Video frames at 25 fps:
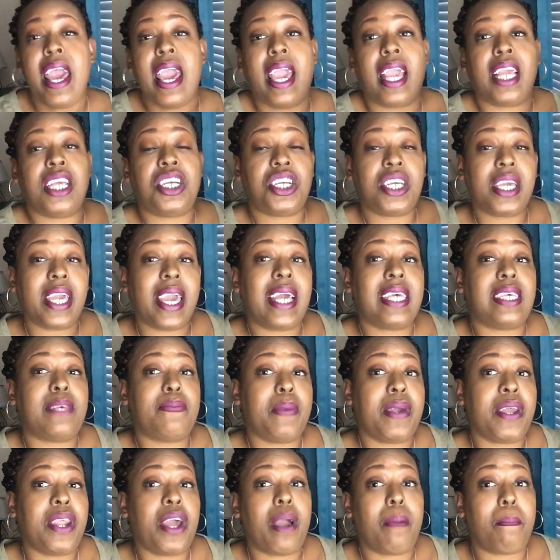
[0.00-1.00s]
And she has
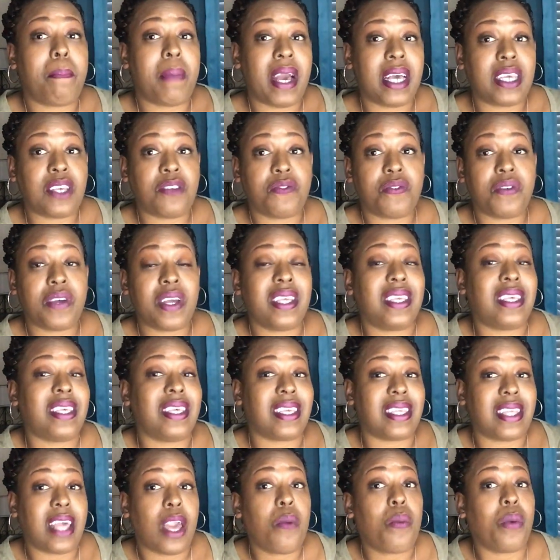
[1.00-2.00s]
been her best friend
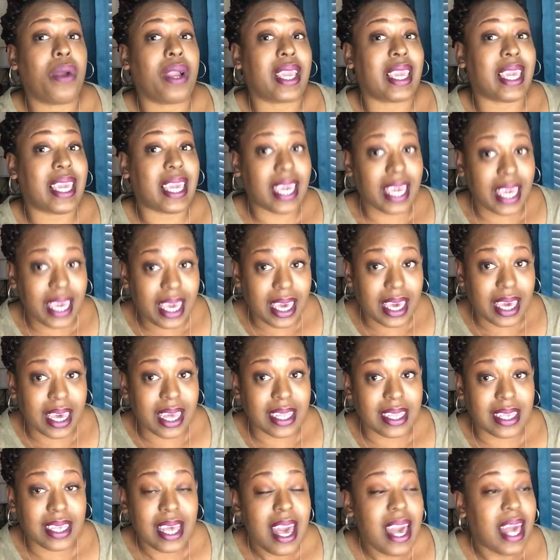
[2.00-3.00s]
since they were
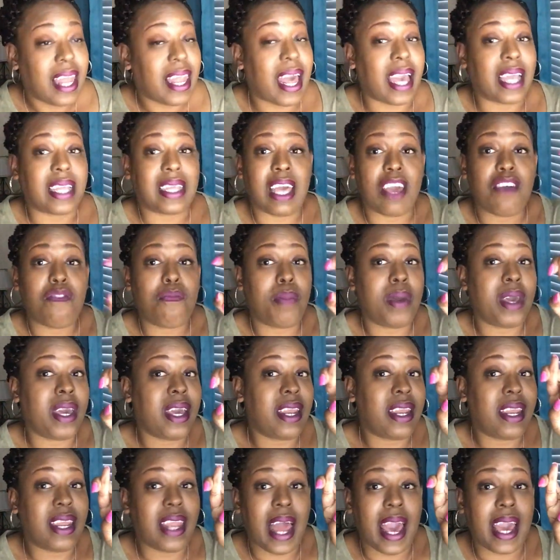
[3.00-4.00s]
kids. Like they've
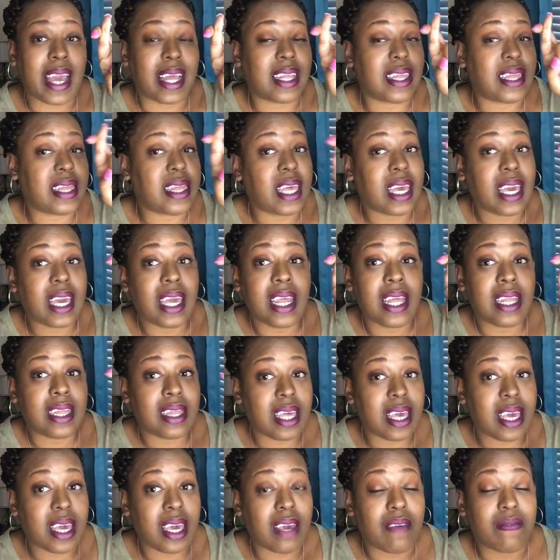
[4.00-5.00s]
been like thicker than
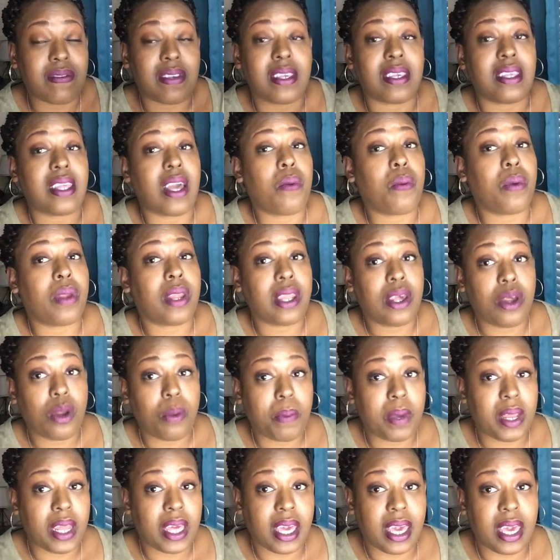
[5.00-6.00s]
thieves since they were little
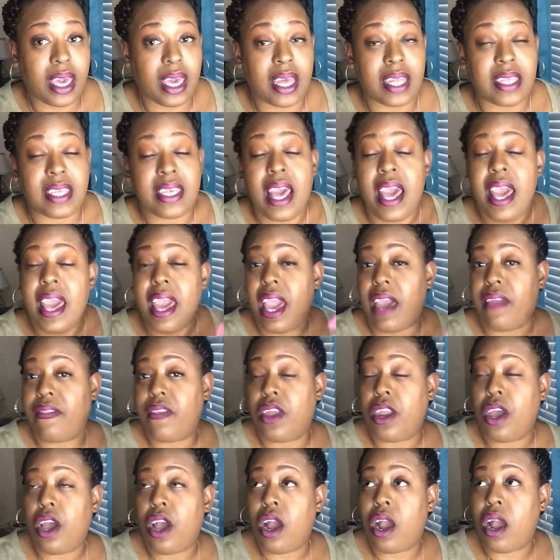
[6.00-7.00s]
bitty kids. And
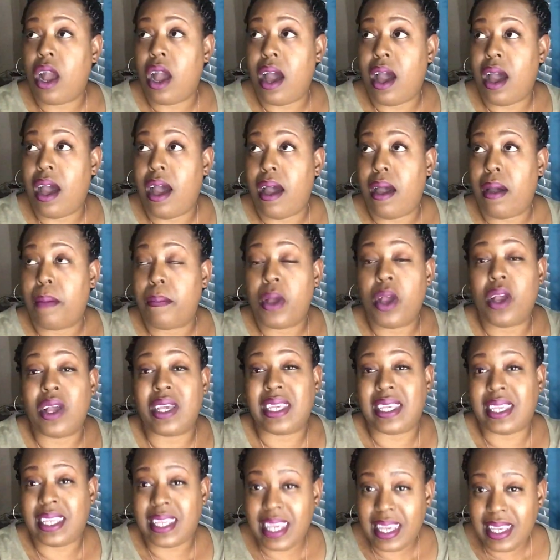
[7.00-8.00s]
then her, um, her
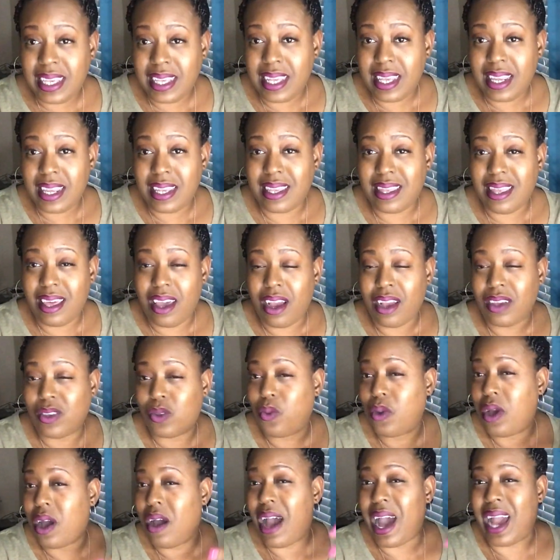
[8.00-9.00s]
assistant is there as
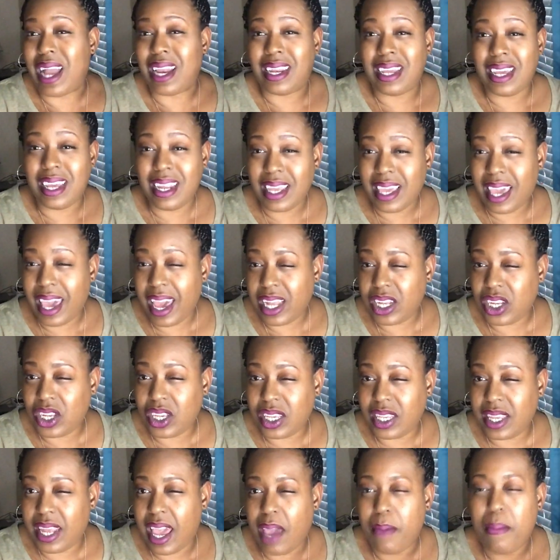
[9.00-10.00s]
well. I didn't catch
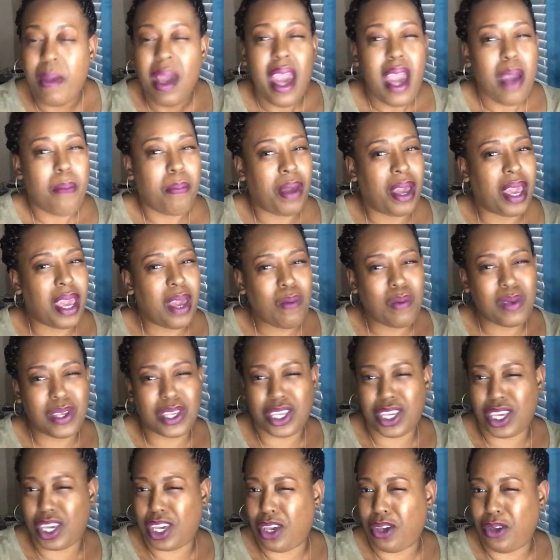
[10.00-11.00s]
his name, but he
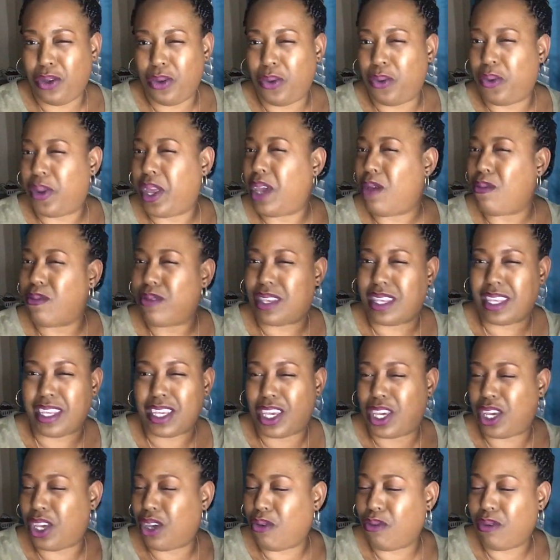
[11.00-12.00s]
was cute. He was a
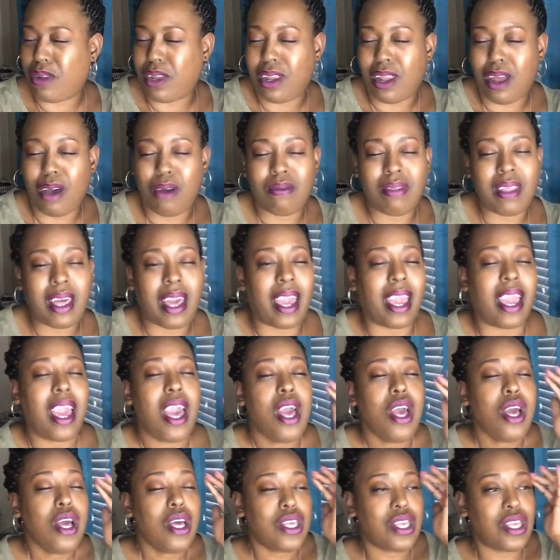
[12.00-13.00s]
cute little old thing.
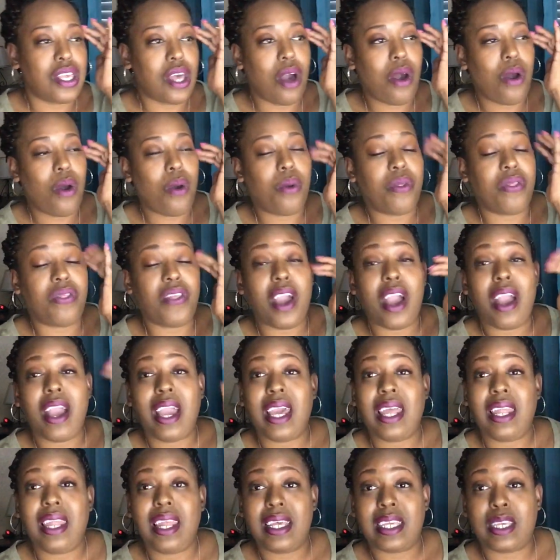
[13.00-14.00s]
So they're
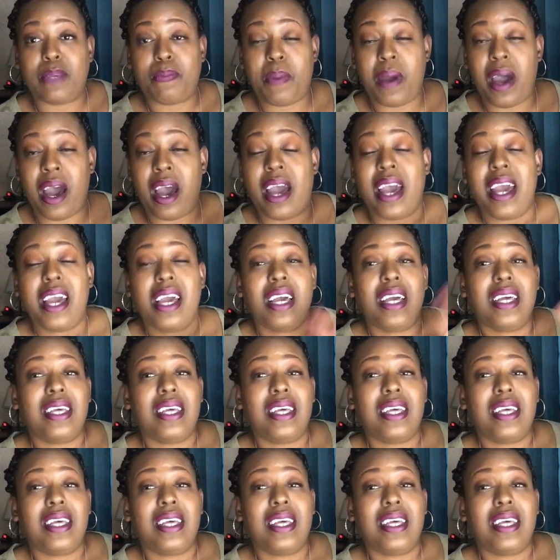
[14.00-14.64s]
in this spa.